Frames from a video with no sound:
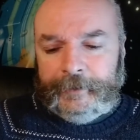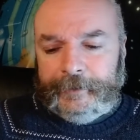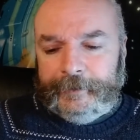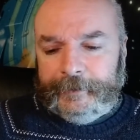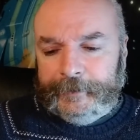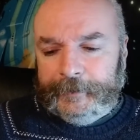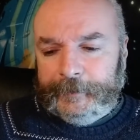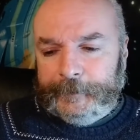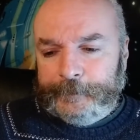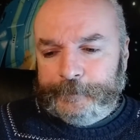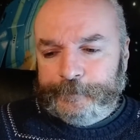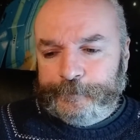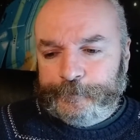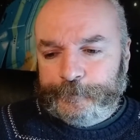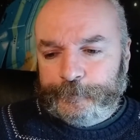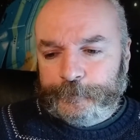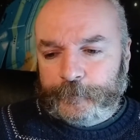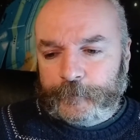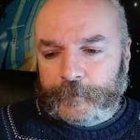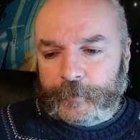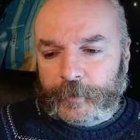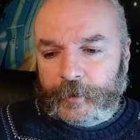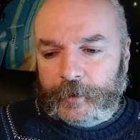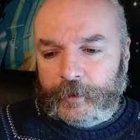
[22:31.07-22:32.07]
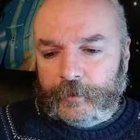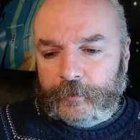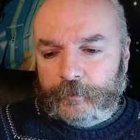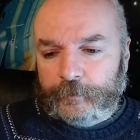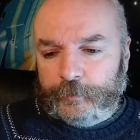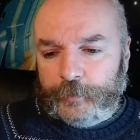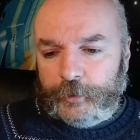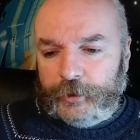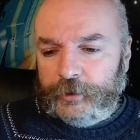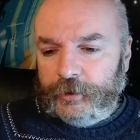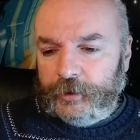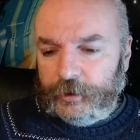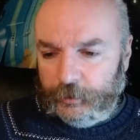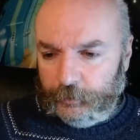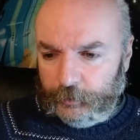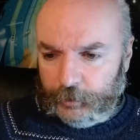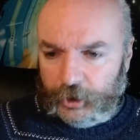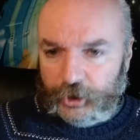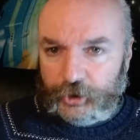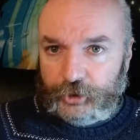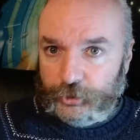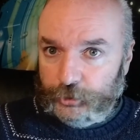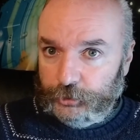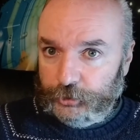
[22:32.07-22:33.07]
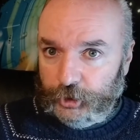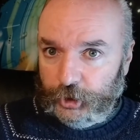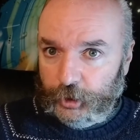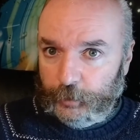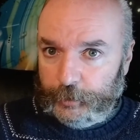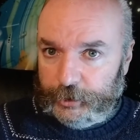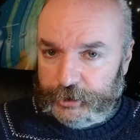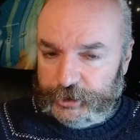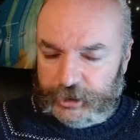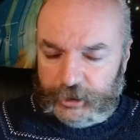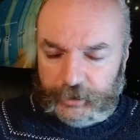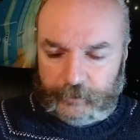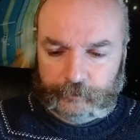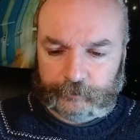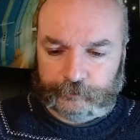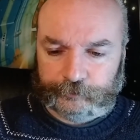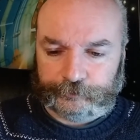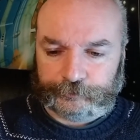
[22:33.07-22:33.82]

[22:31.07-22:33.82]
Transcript: But you know, a good RPG.